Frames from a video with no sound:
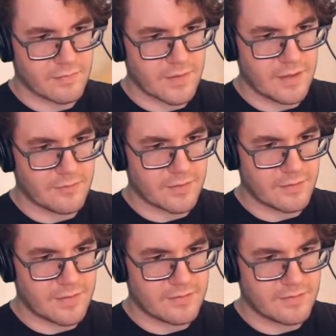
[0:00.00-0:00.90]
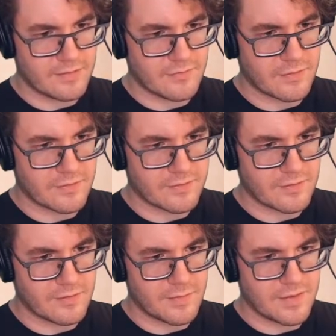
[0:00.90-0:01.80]
There we go. That's in focus a
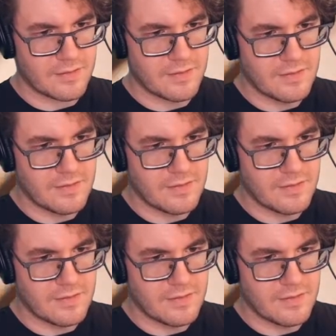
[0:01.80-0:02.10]
little bit.